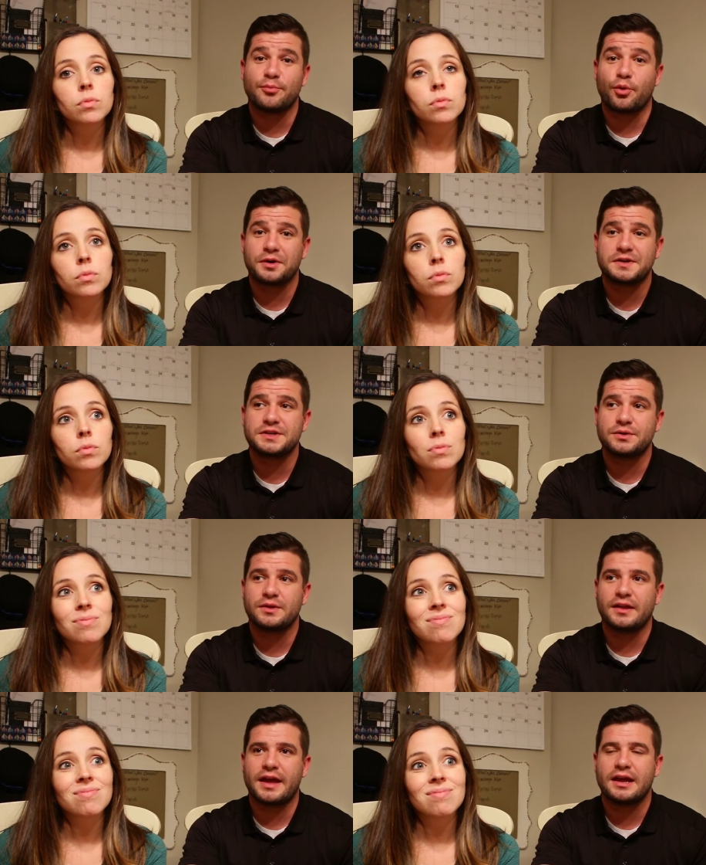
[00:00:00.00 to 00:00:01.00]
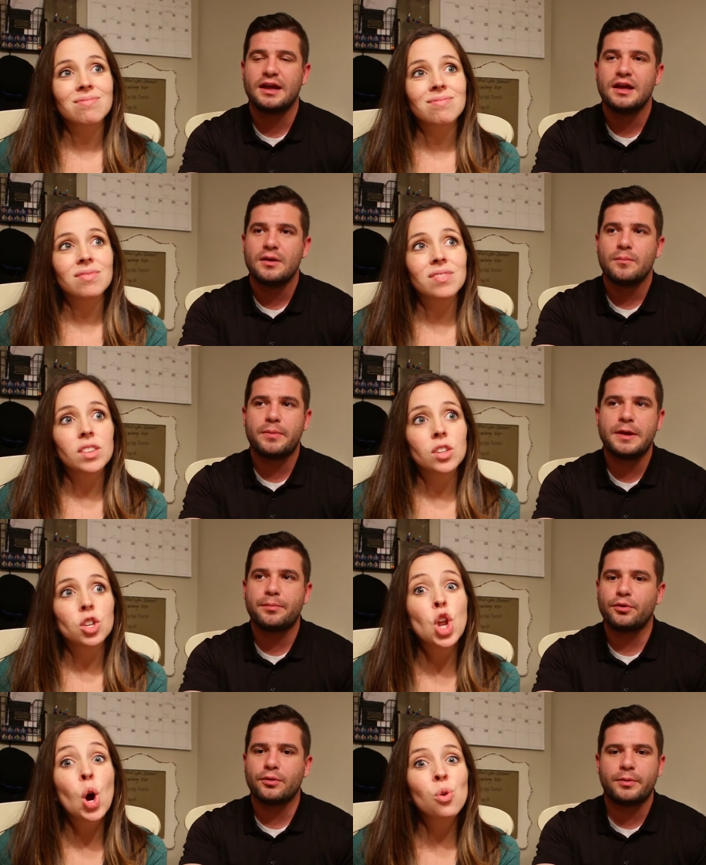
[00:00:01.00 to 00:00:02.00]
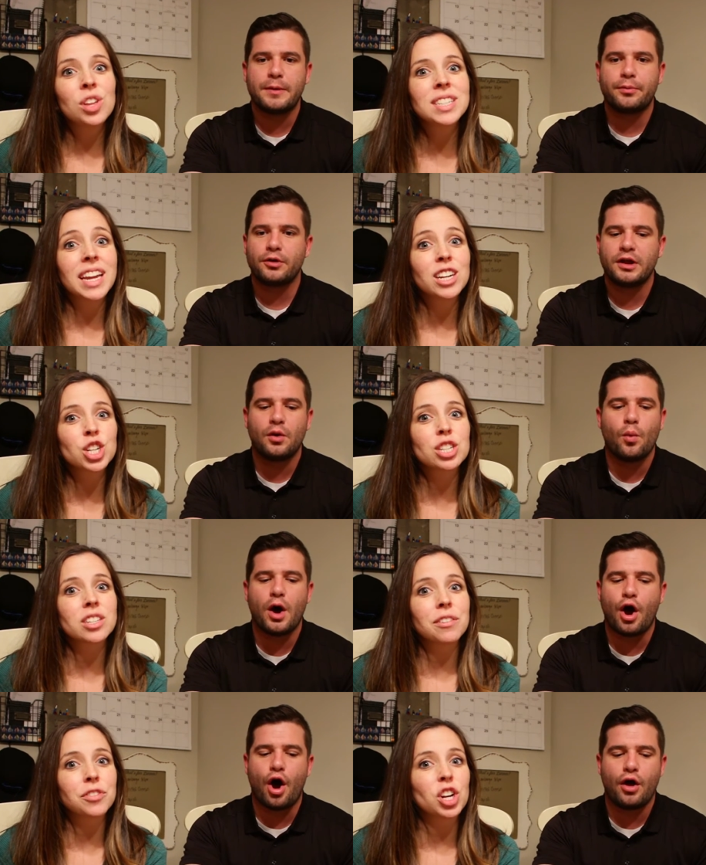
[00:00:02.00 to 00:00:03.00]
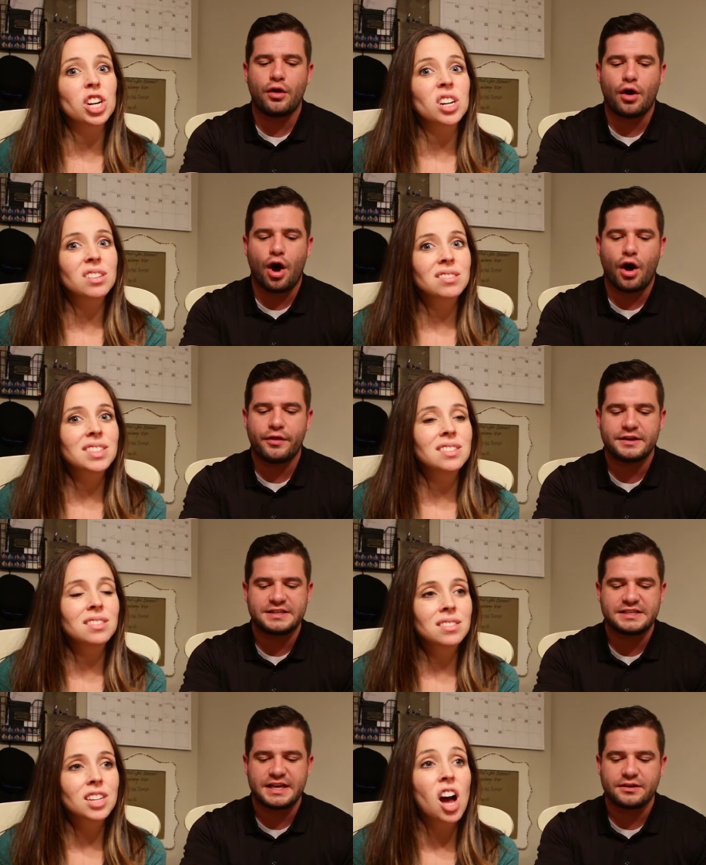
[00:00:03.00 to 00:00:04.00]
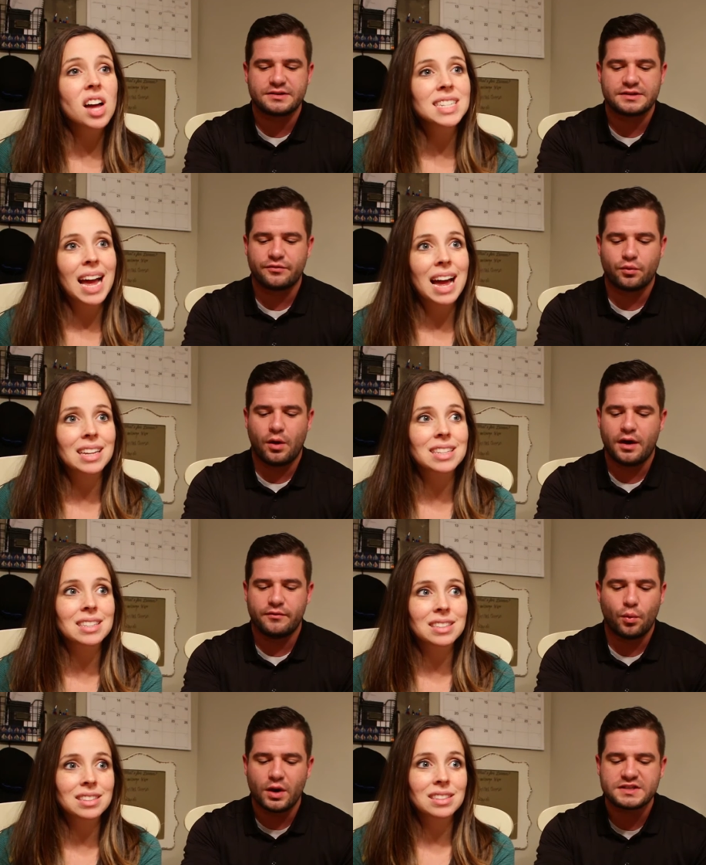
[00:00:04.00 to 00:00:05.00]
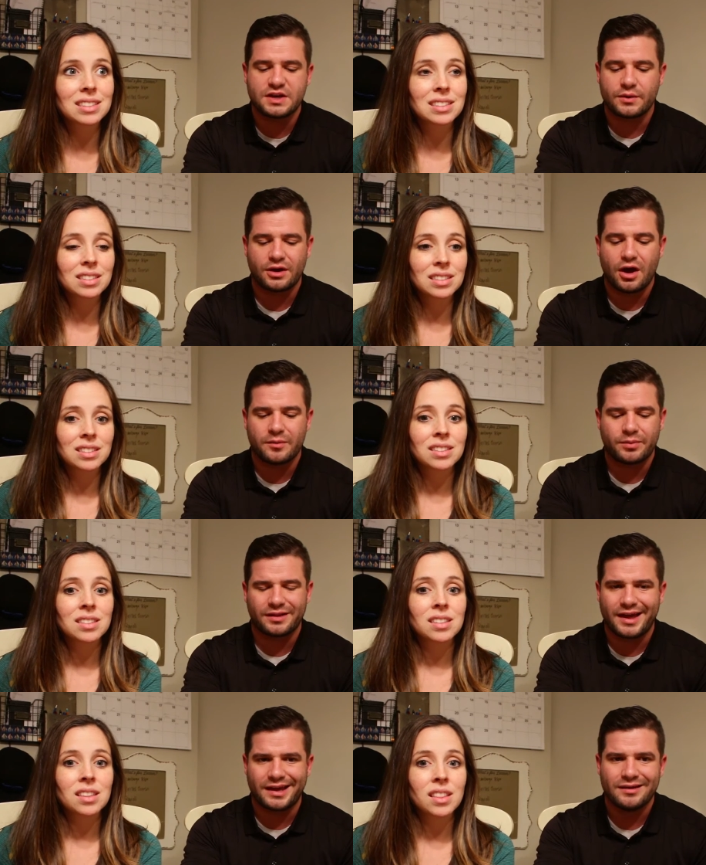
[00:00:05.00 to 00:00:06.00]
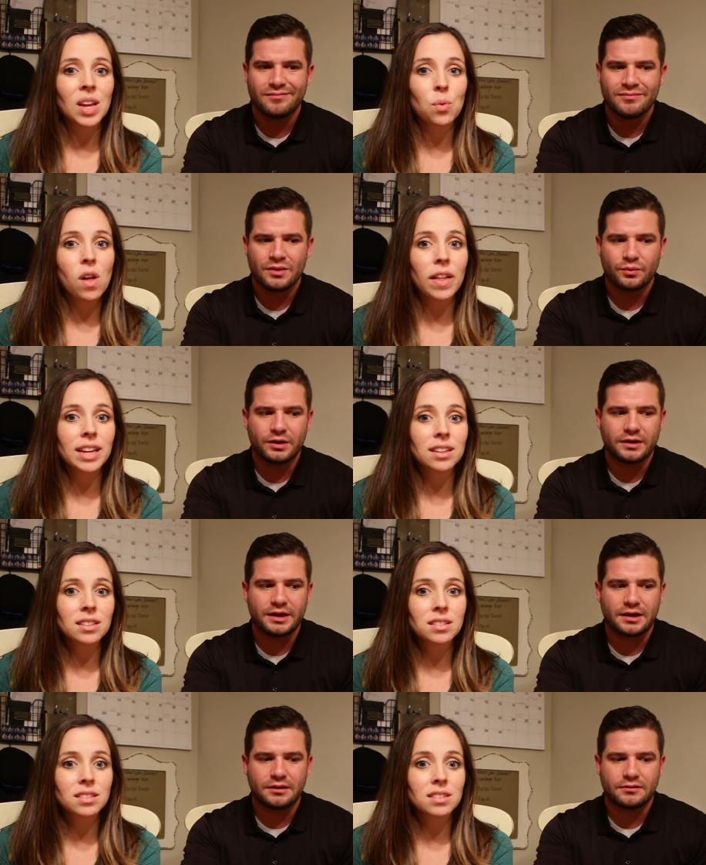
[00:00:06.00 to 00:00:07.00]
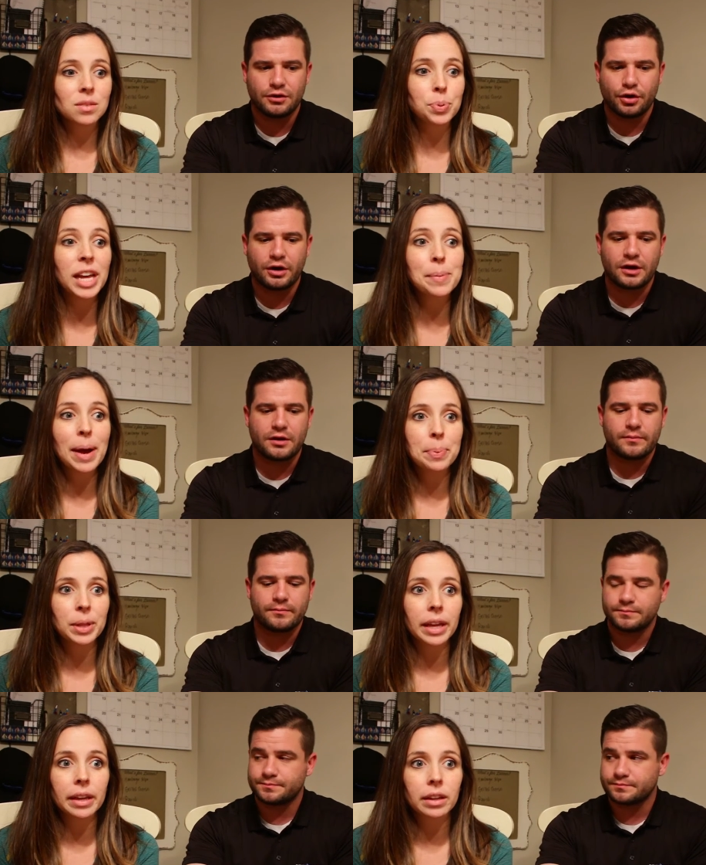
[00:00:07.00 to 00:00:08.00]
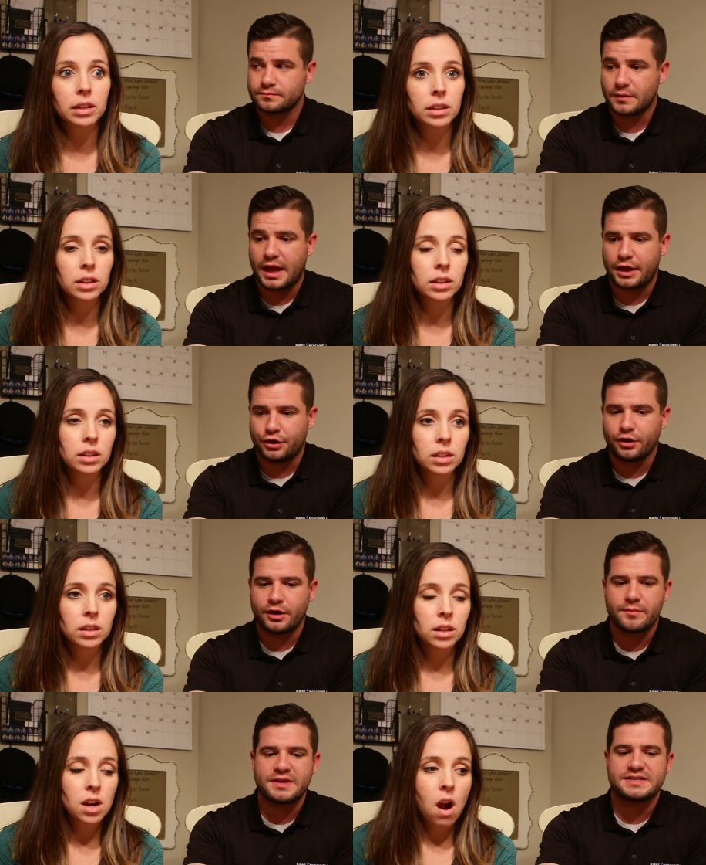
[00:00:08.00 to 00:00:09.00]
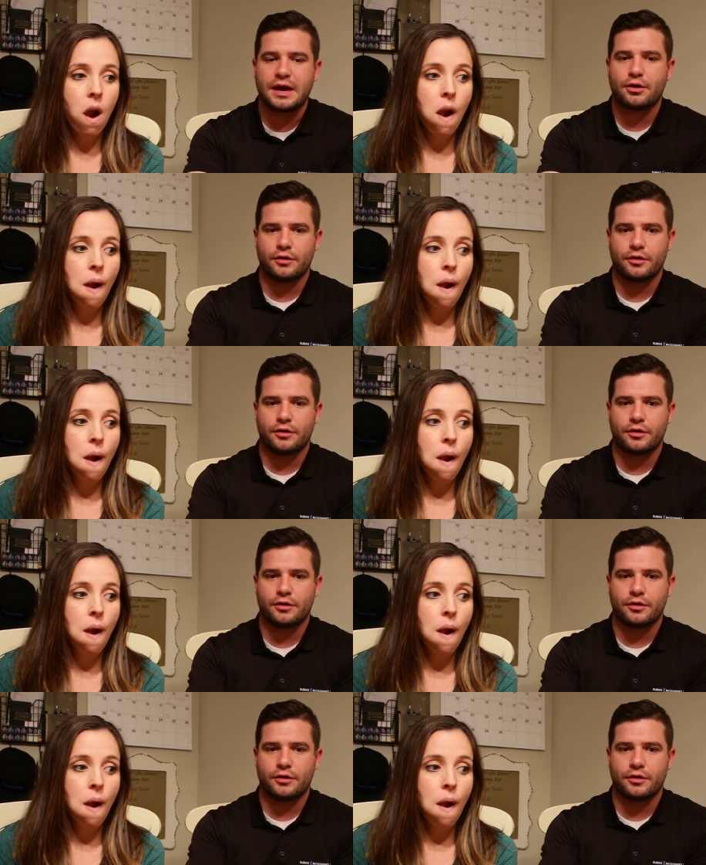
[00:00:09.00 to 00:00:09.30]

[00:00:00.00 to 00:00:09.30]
Speaker 1: important too. That like people know people are gonna want all, all the details of, of, what's going on but like they want like really you're play gonna, by play yeah you're gonna miss out